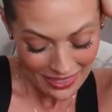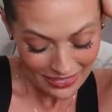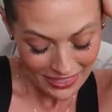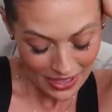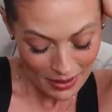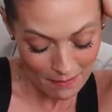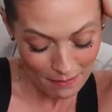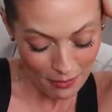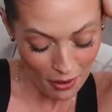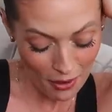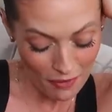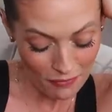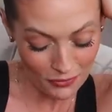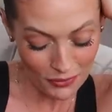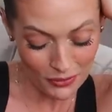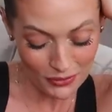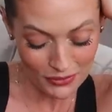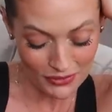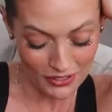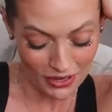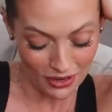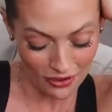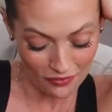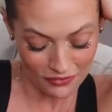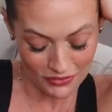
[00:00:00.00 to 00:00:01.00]
They both
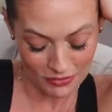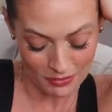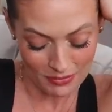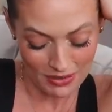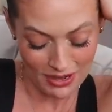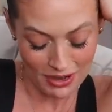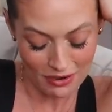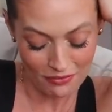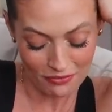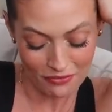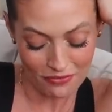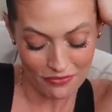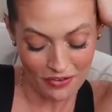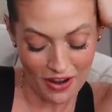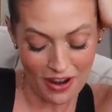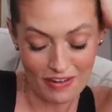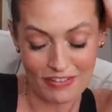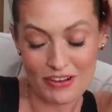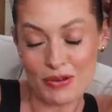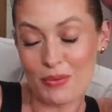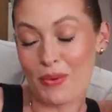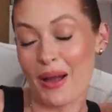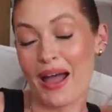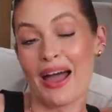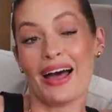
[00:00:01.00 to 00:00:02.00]
looked after me
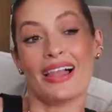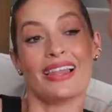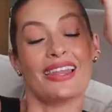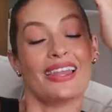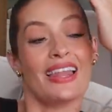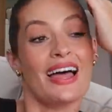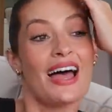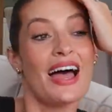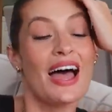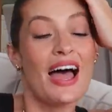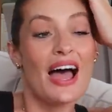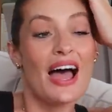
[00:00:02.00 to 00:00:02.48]
very well.